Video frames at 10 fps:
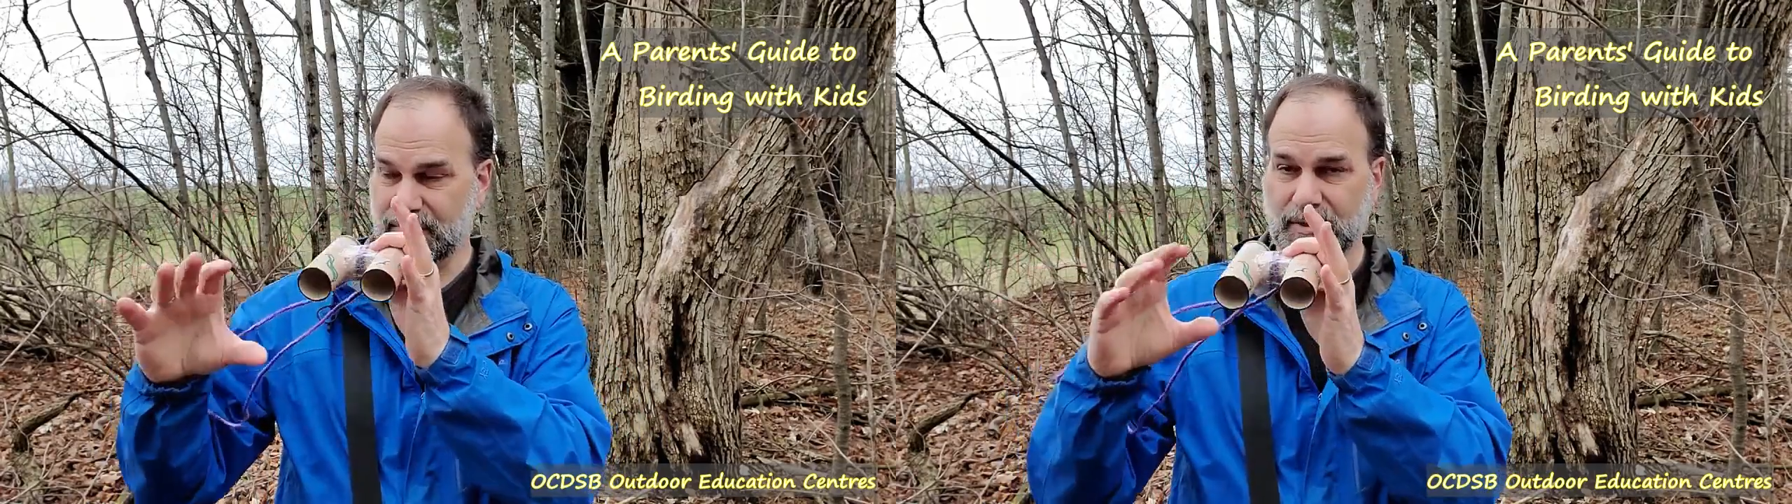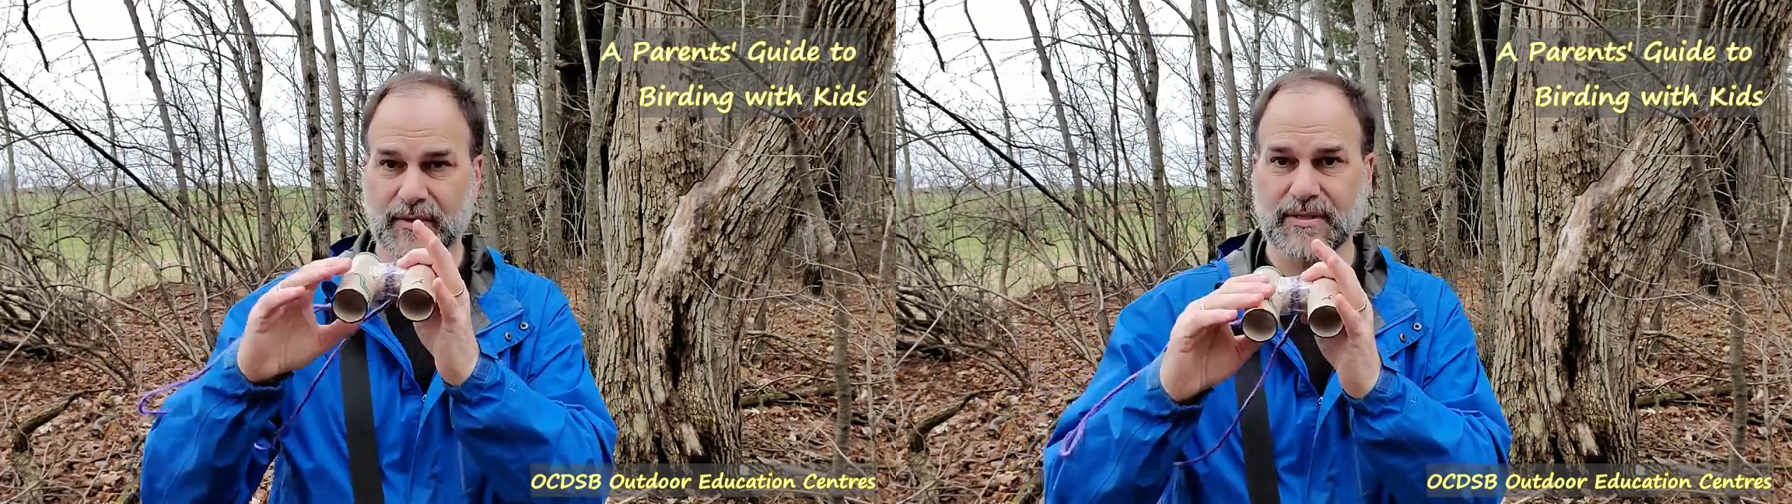
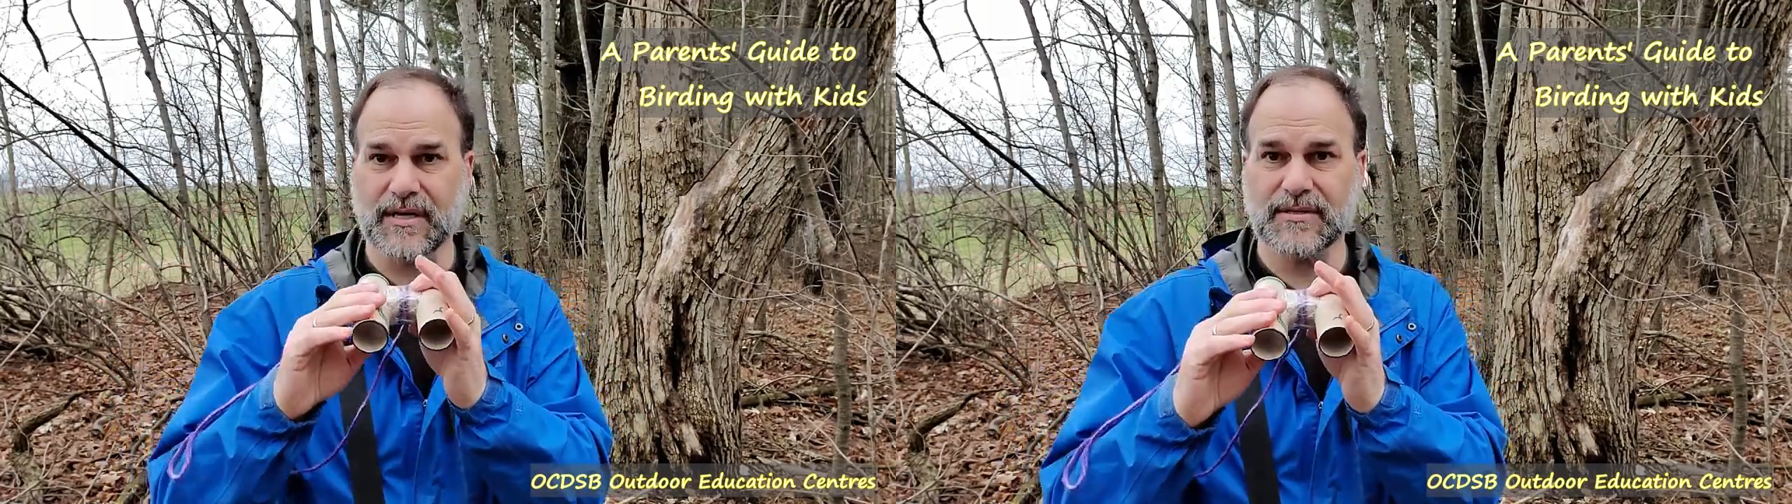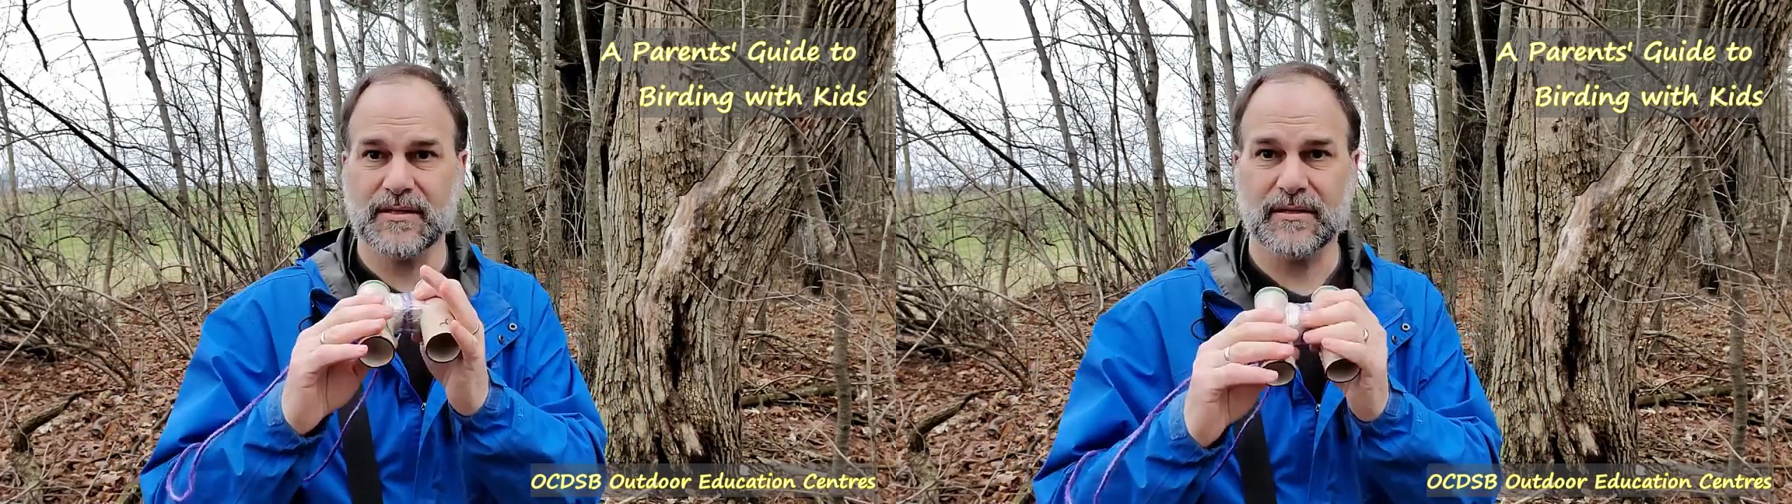their
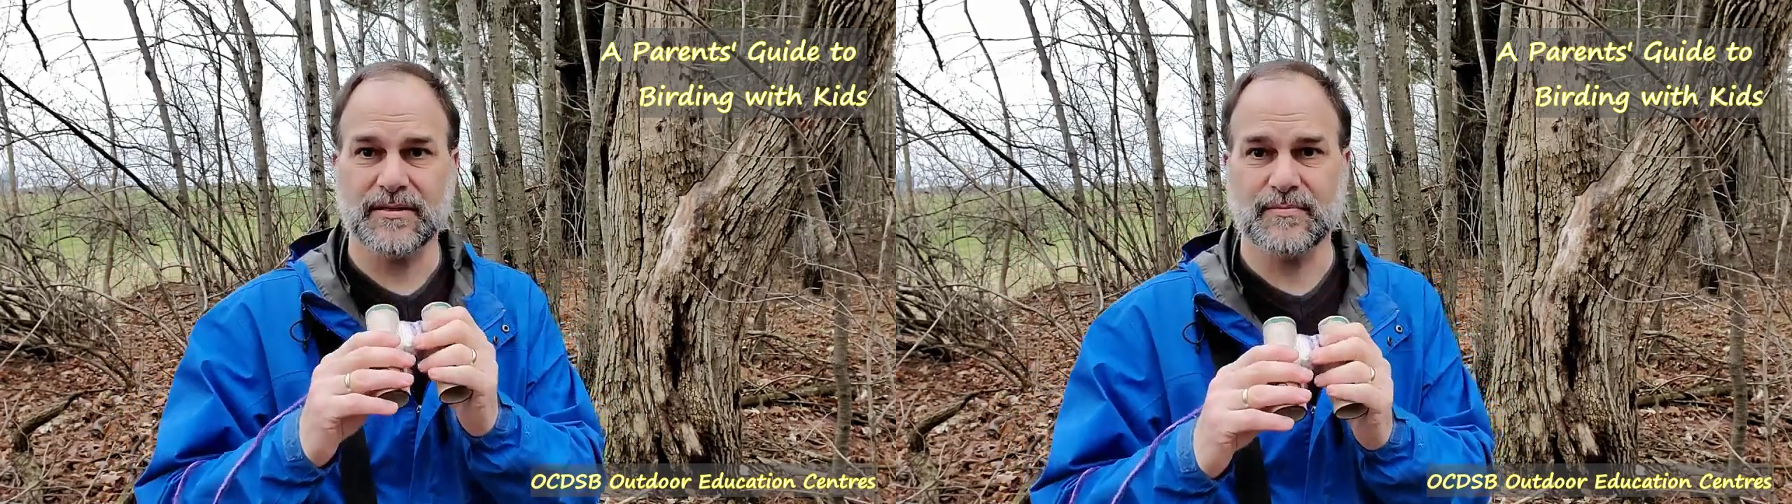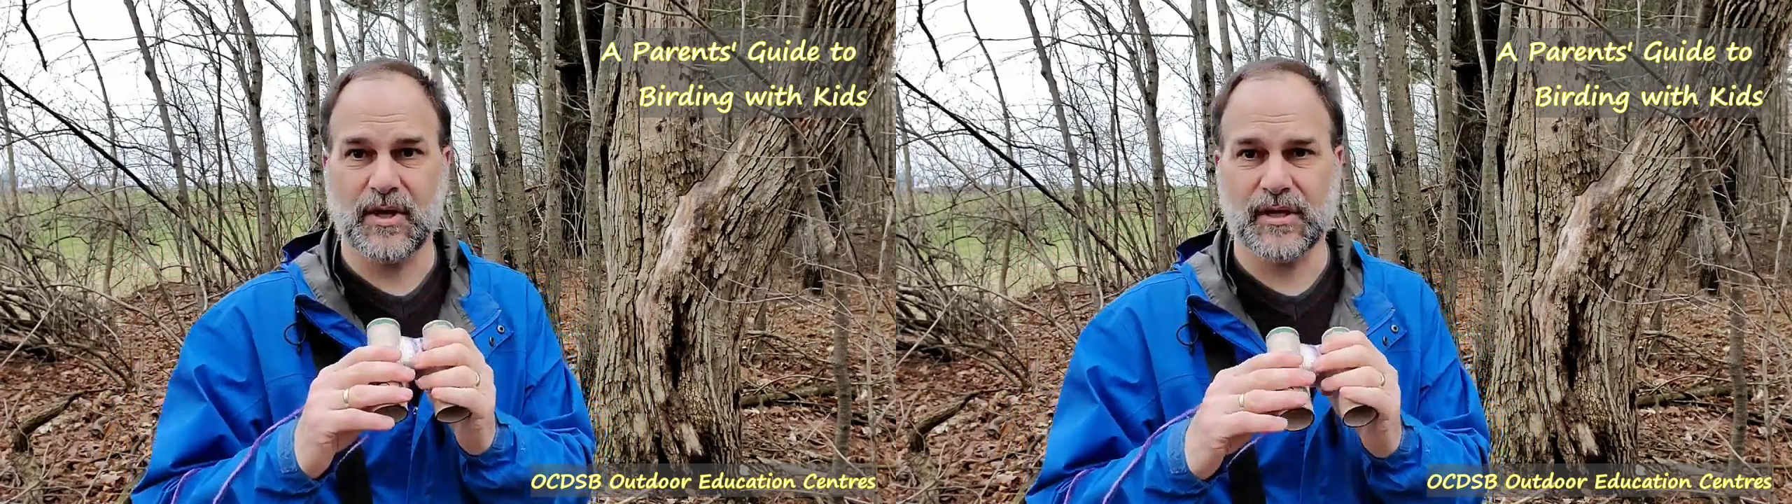attention on a
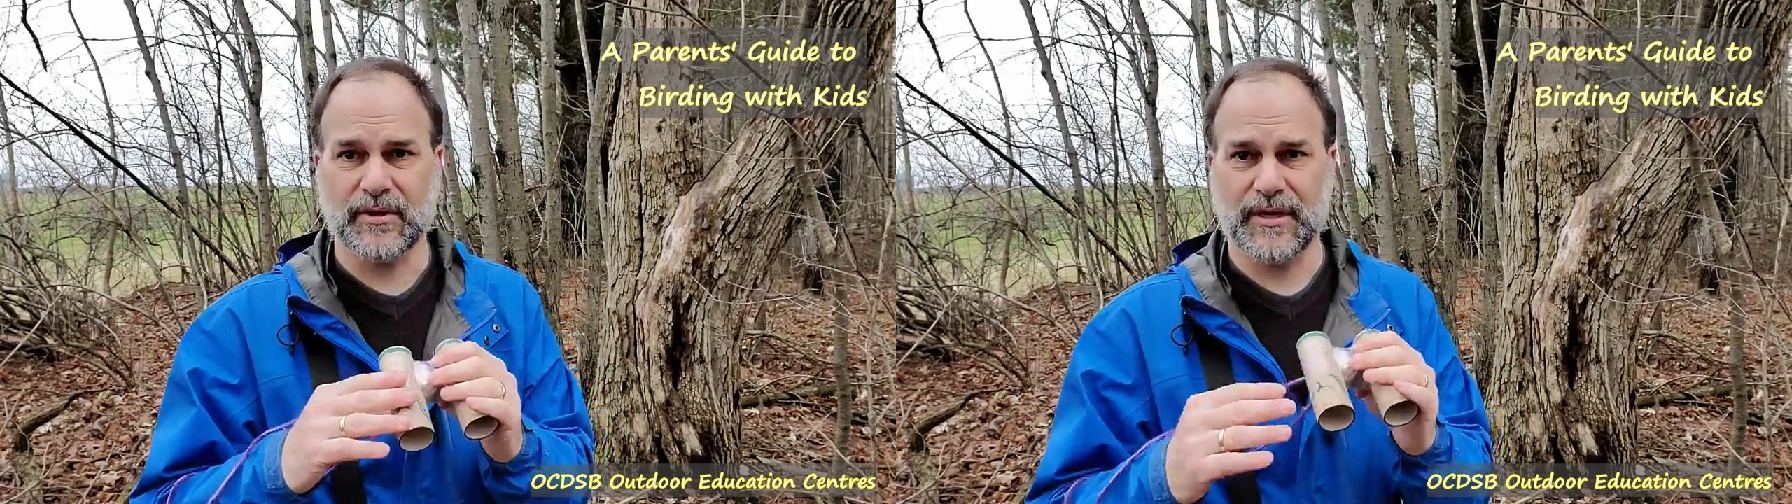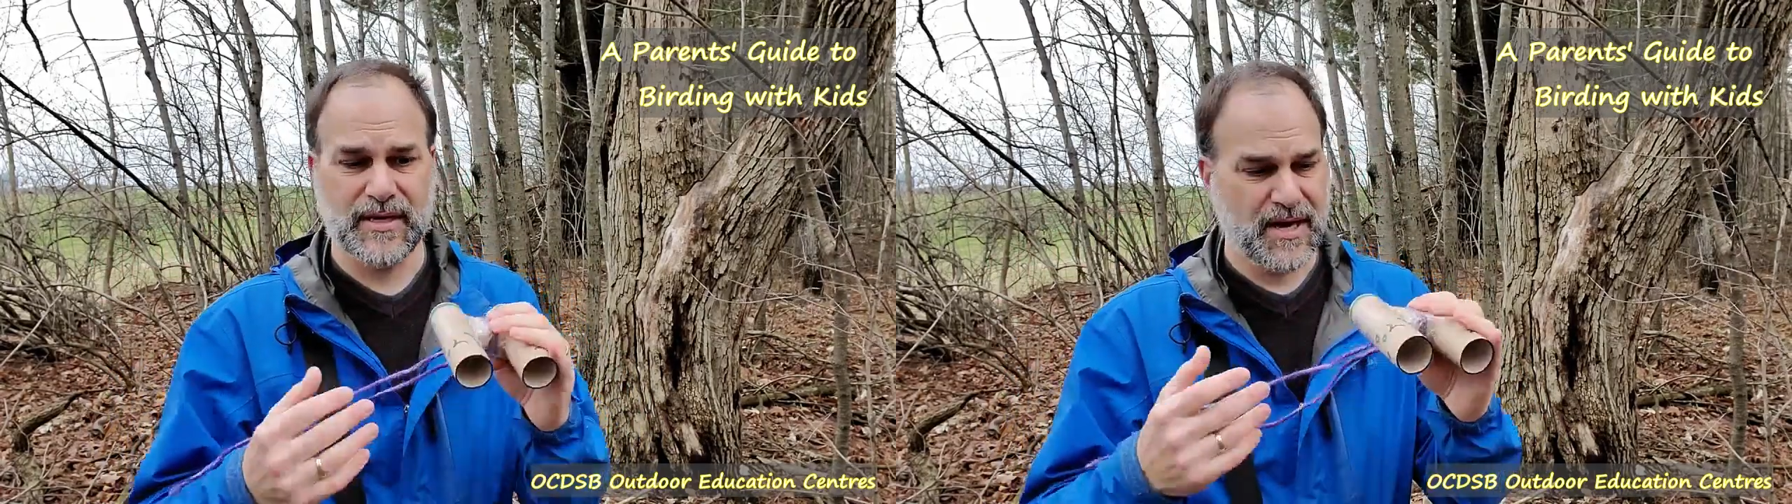small
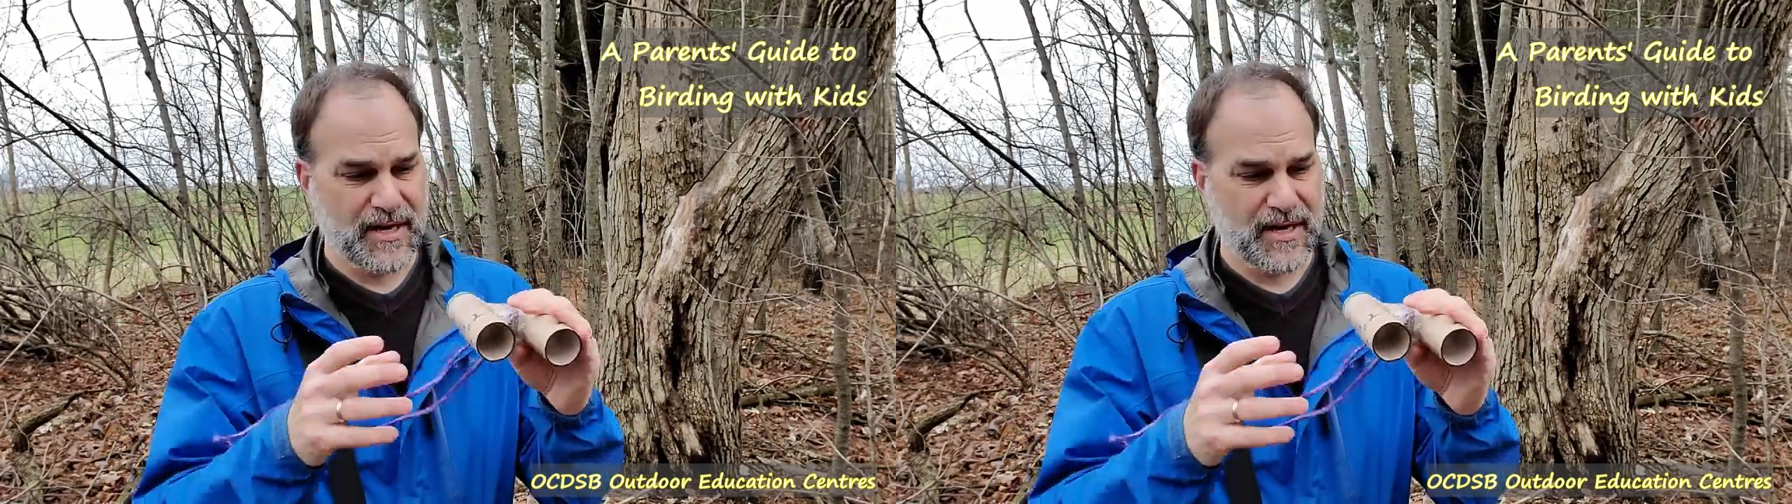area